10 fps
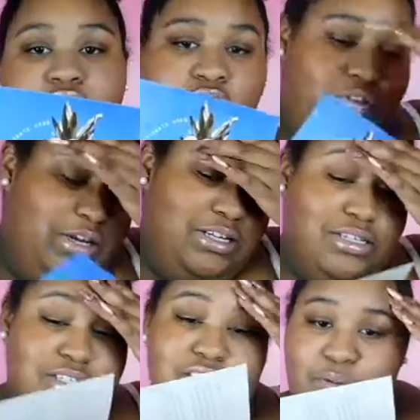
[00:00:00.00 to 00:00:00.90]
for like the
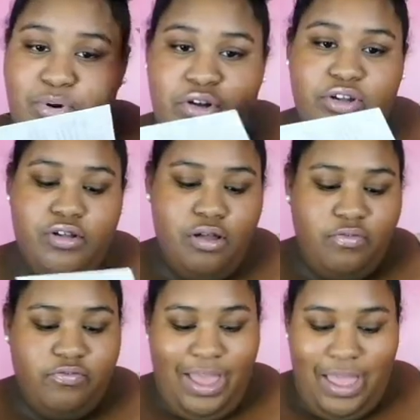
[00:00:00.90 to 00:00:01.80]
summer
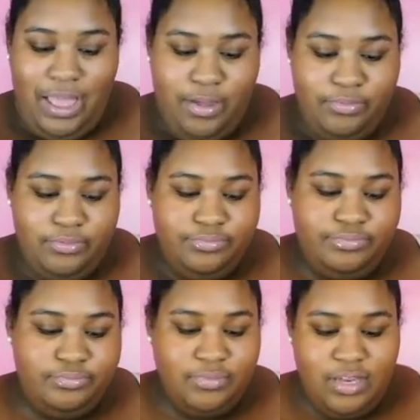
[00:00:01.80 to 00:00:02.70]
vibe.
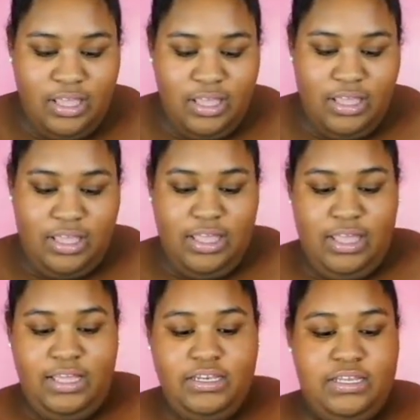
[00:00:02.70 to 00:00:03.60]

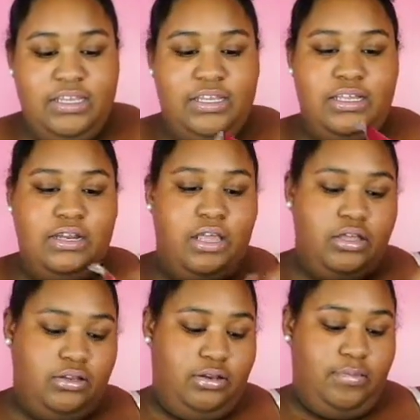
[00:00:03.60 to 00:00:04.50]
And then
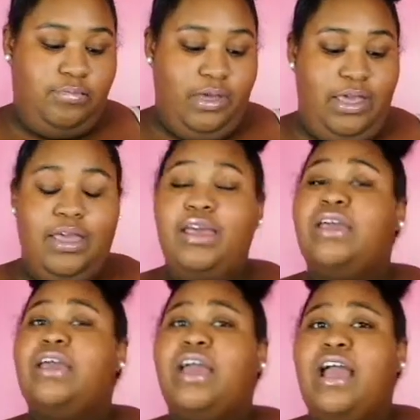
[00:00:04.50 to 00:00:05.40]
the bag,
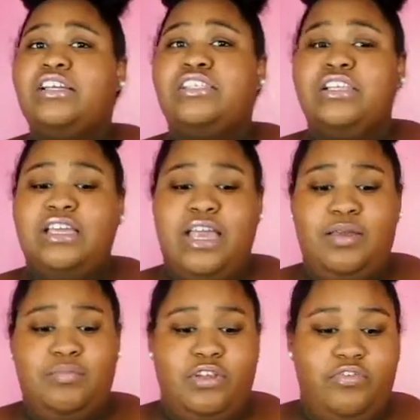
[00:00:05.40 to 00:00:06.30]
it actually came
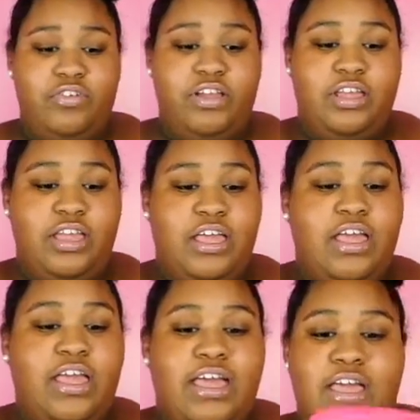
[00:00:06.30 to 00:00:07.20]
different.
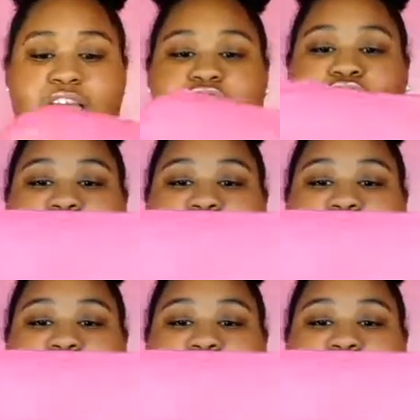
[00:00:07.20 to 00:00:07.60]
It's